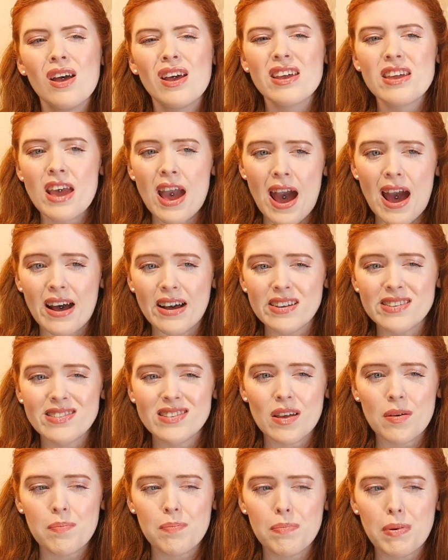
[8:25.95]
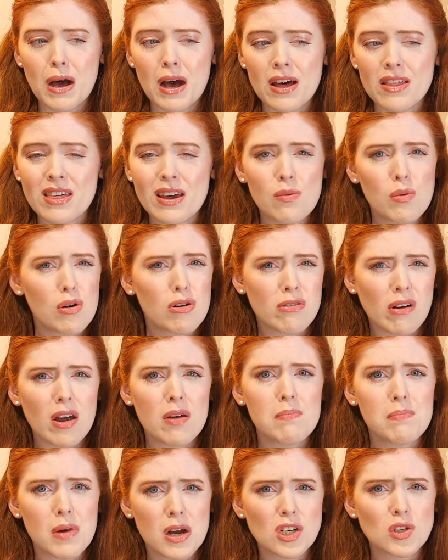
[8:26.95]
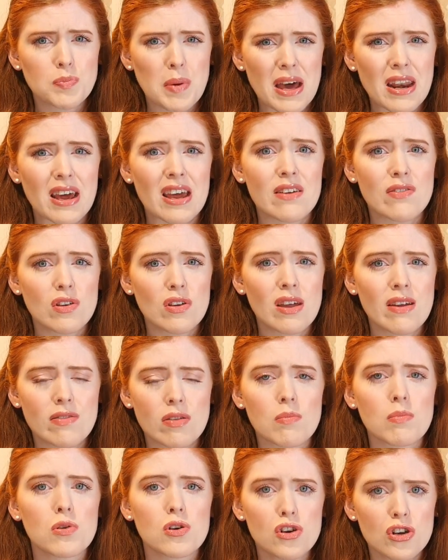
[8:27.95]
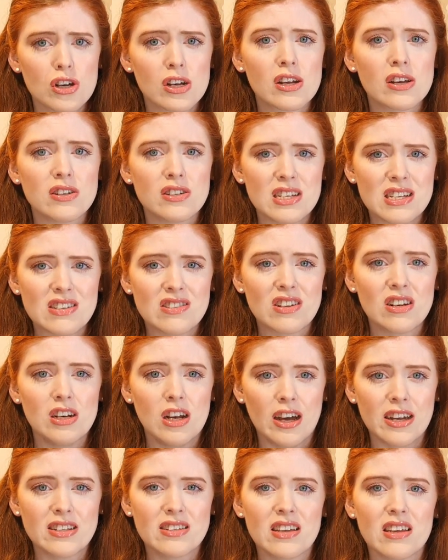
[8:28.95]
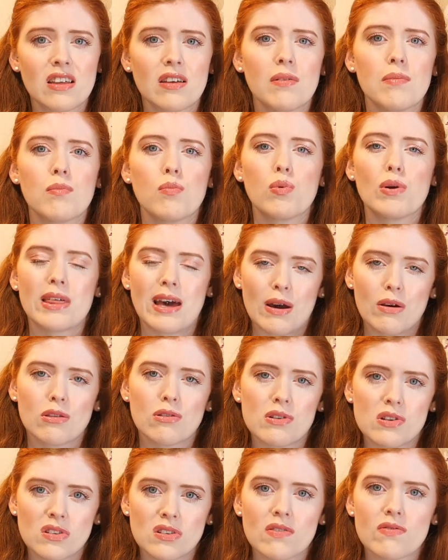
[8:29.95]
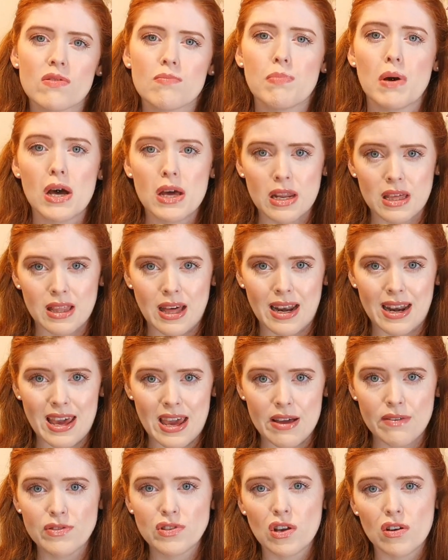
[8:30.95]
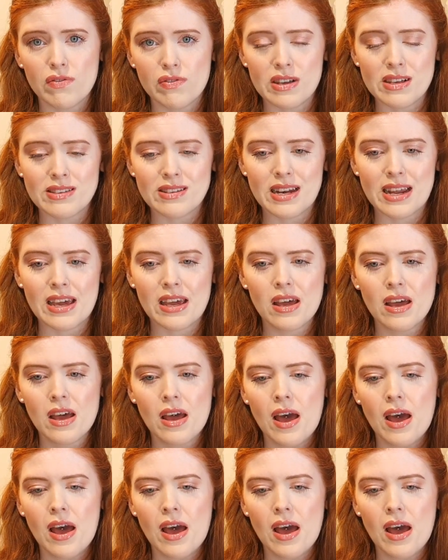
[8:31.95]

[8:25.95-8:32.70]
Yes, but they will grow much better if you give them good, decent lighting without the risk of burning their leaves, obviously.